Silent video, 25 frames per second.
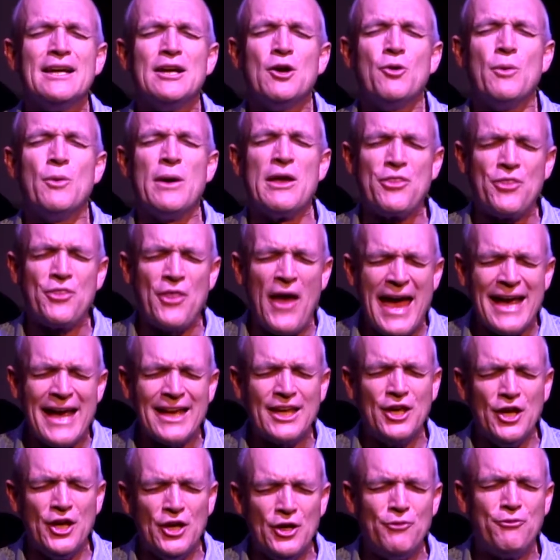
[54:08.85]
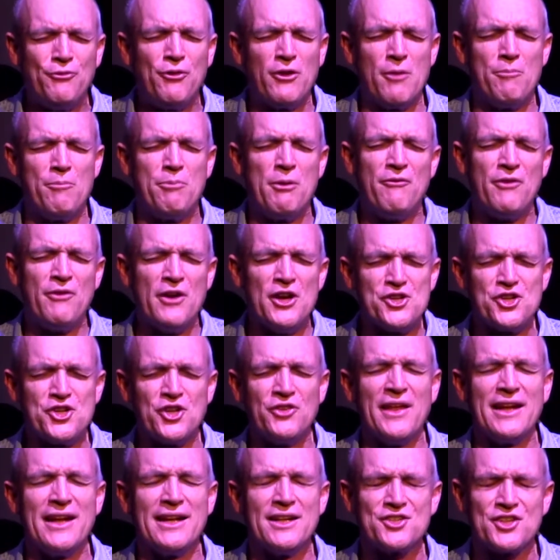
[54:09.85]
We thank you for the provision
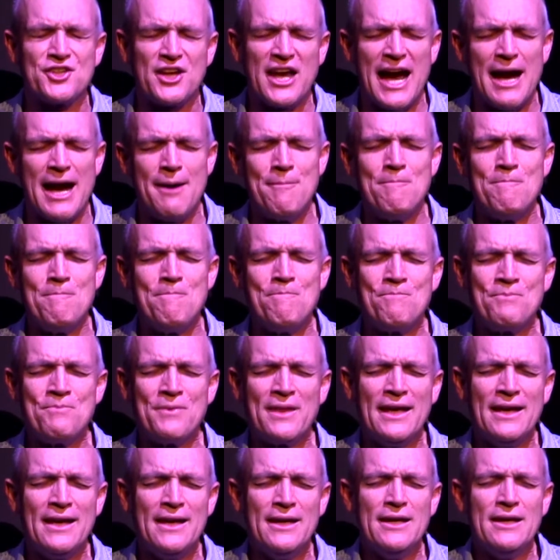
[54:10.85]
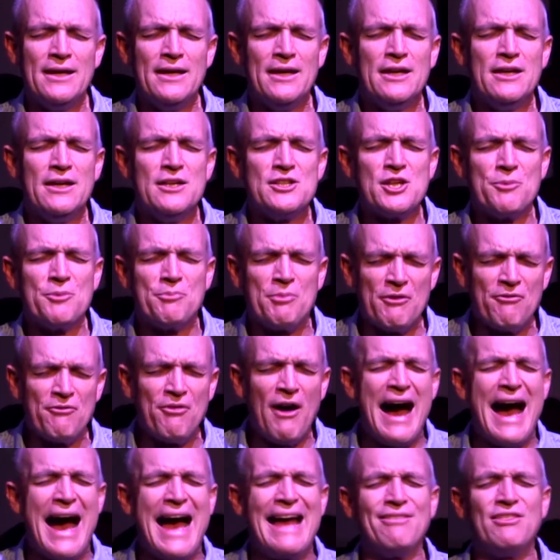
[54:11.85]
that has come to
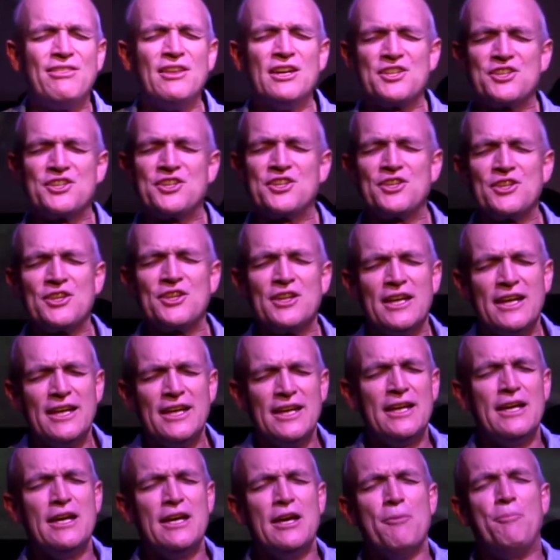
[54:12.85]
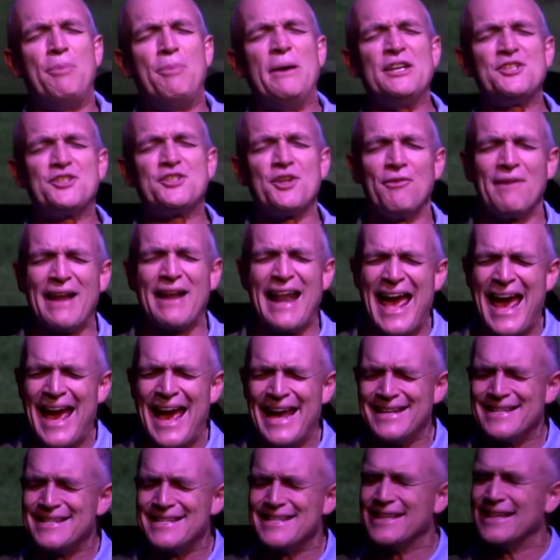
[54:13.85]
provide this piece of land,
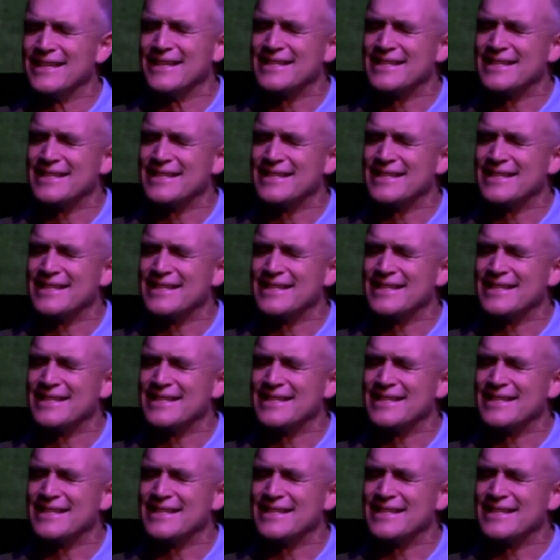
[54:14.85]
this